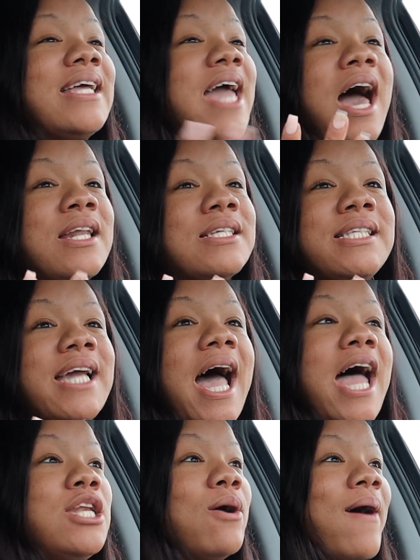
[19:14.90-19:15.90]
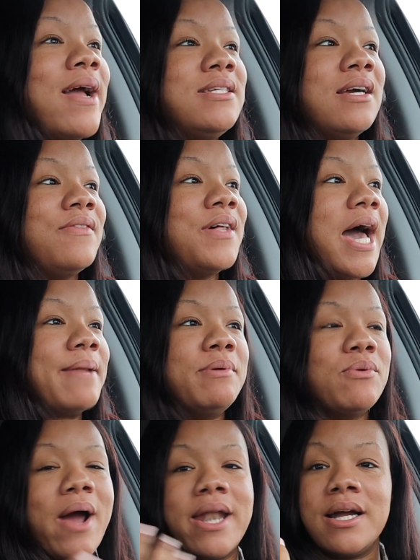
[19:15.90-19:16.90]
honestly, I had no idea that I'd
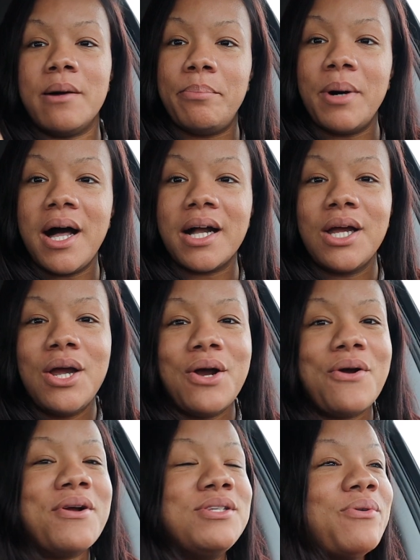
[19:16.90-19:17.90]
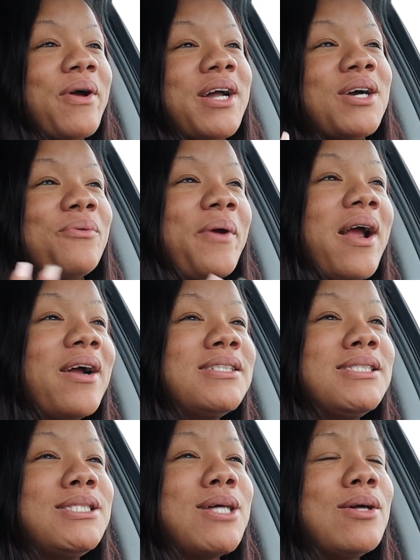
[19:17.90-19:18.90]
be writing a book or doing career
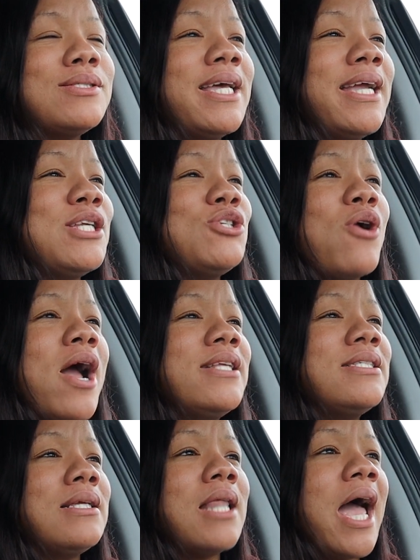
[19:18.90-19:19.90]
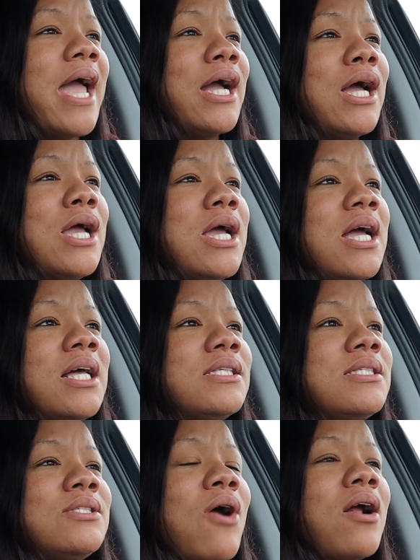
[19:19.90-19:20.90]
consulting and trying to like
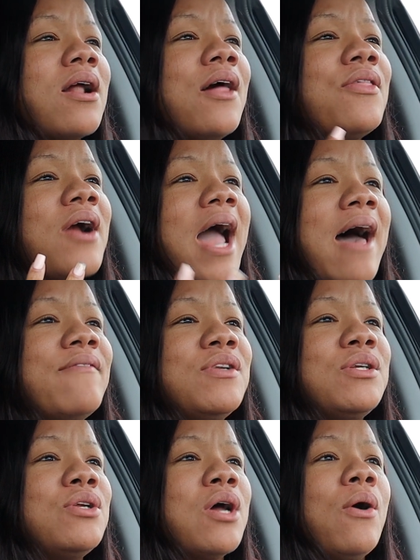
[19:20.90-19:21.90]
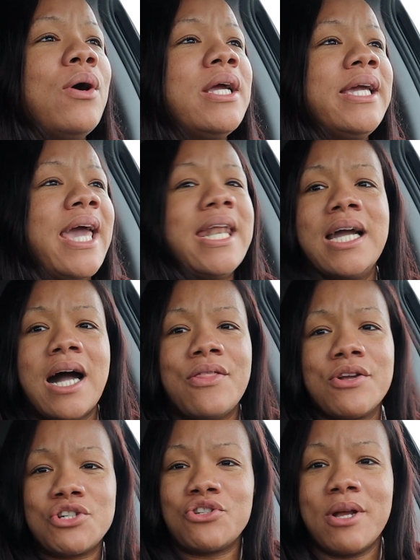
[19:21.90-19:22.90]
start other avenues, you know, getting
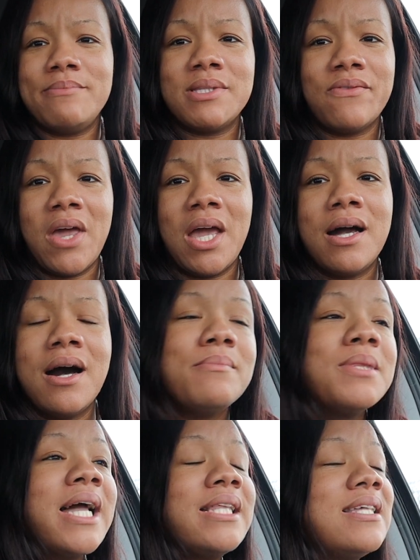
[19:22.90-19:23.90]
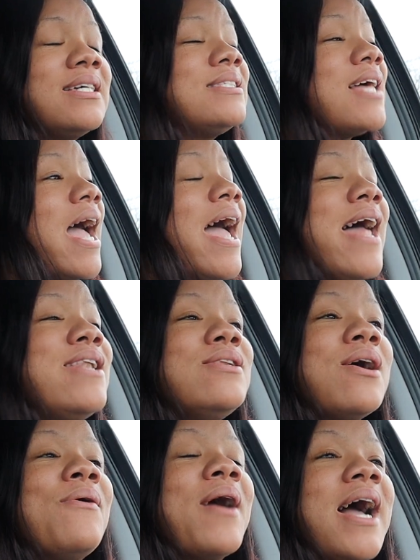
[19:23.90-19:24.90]
other streams of income like this. I had
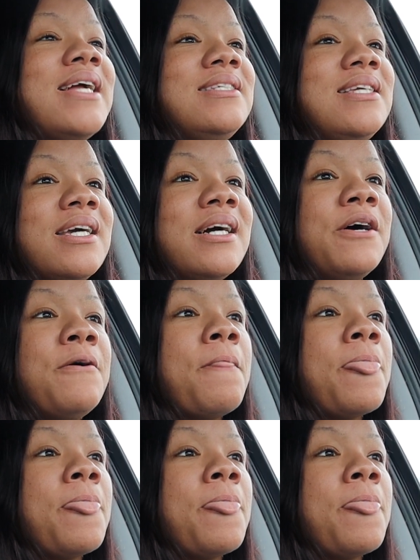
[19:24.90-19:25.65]
no idea